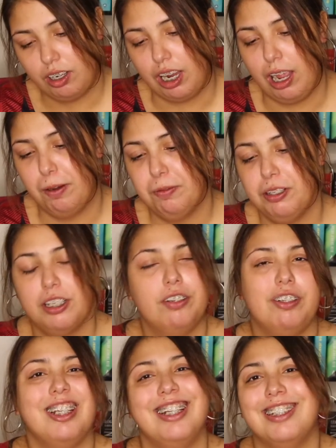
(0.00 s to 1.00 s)
okay, I'm gonna
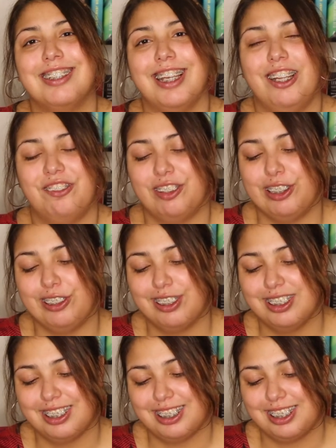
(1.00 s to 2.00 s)
read the inside for you
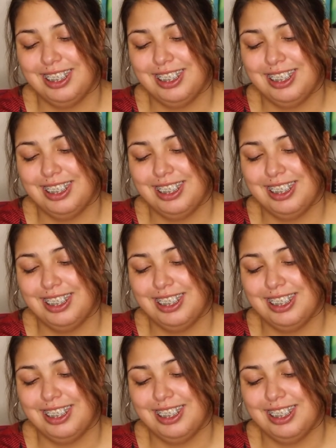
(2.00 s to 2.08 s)
because